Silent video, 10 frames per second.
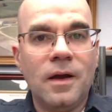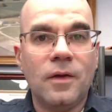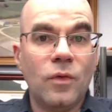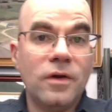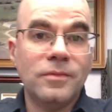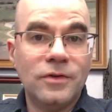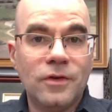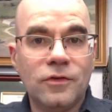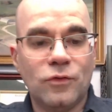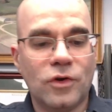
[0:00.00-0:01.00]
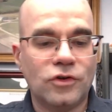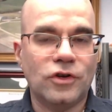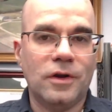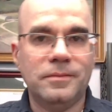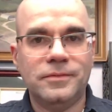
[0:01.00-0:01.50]
welcome to Don's
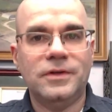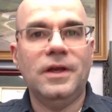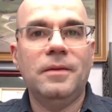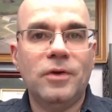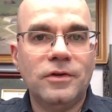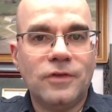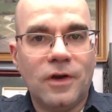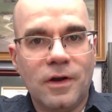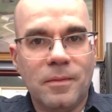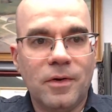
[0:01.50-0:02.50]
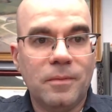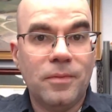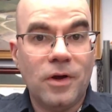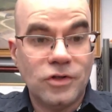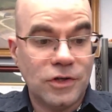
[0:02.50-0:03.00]
Workshop. Today I'm going to talk about a
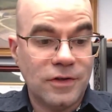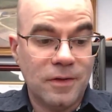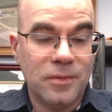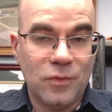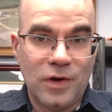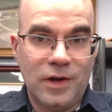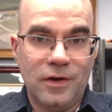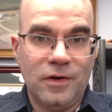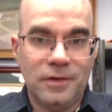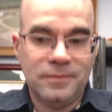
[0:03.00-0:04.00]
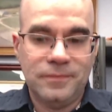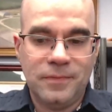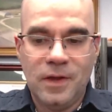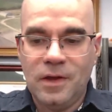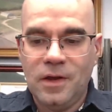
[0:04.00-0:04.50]
project I've been working on.
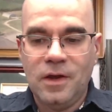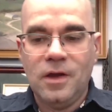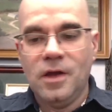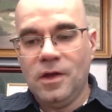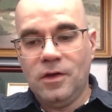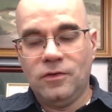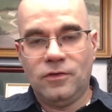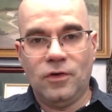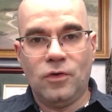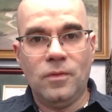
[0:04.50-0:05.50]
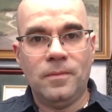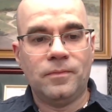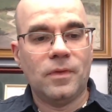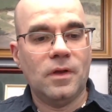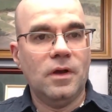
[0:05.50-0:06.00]
So,
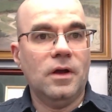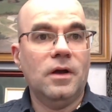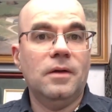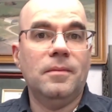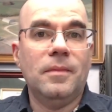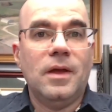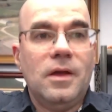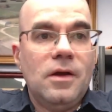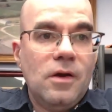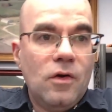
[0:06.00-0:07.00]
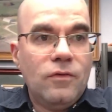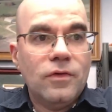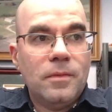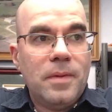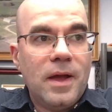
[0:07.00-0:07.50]
over
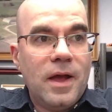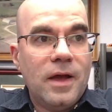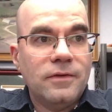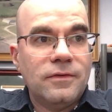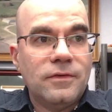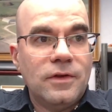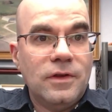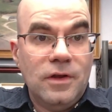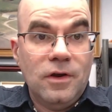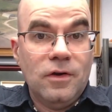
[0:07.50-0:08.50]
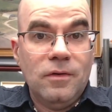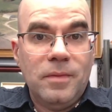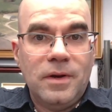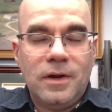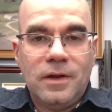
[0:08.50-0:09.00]
the past year, I've
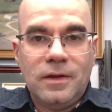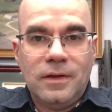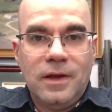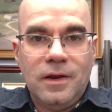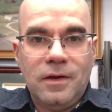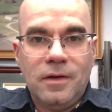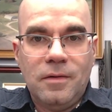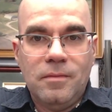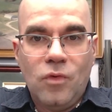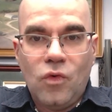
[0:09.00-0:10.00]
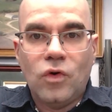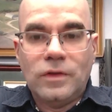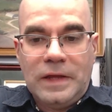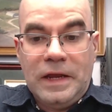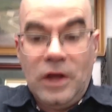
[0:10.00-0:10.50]
been getting more
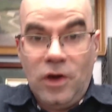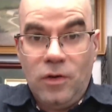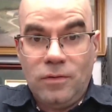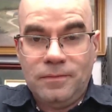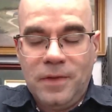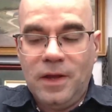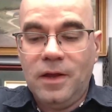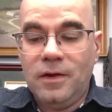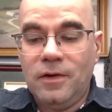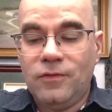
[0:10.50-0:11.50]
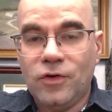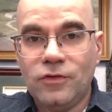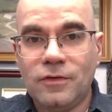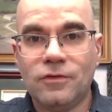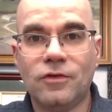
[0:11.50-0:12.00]
Lego. And at
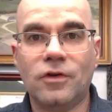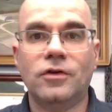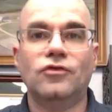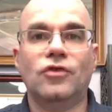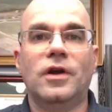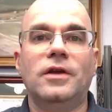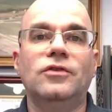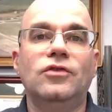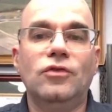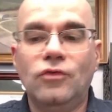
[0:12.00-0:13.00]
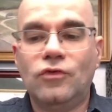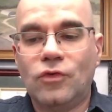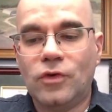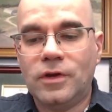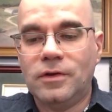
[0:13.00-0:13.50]
first started trying to
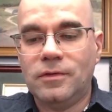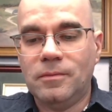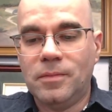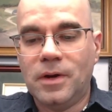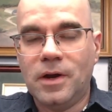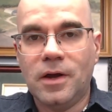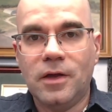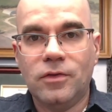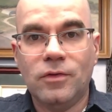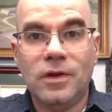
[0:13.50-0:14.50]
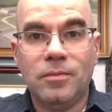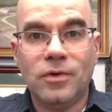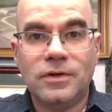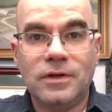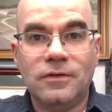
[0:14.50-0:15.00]
sort it by 3D
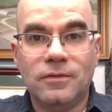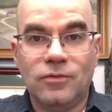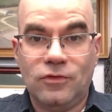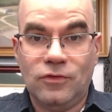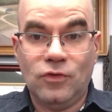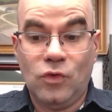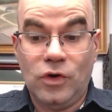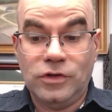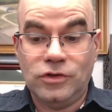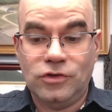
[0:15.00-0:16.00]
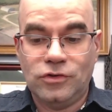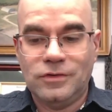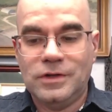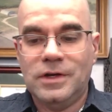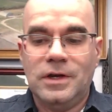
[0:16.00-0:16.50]
printing some storage.
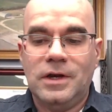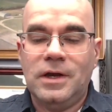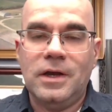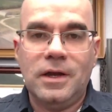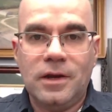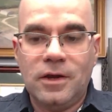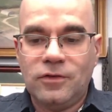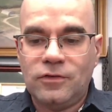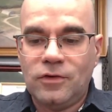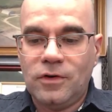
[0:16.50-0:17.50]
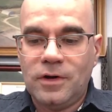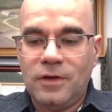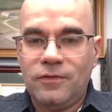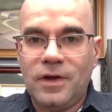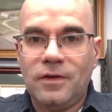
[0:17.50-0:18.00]
Now I
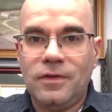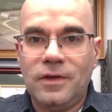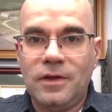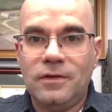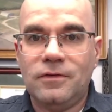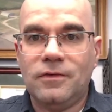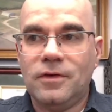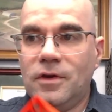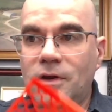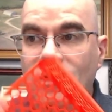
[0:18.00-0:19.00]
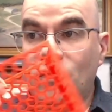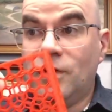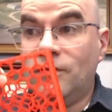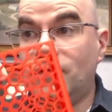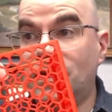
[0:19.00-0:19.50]
found these
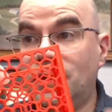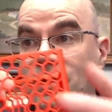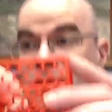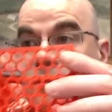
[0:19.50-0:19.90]
Gridfinity